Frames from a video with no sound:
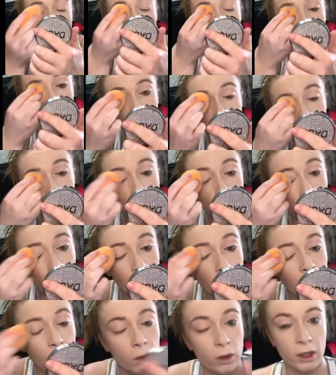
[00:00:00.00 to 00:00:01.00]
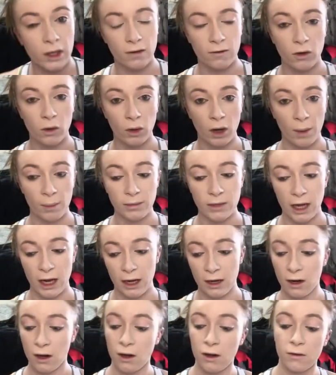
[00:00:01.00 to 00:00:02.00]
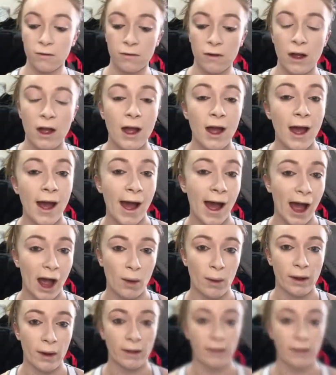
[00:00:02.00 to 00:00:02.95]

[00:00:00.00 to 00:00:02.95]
I will show you and give you an update of how I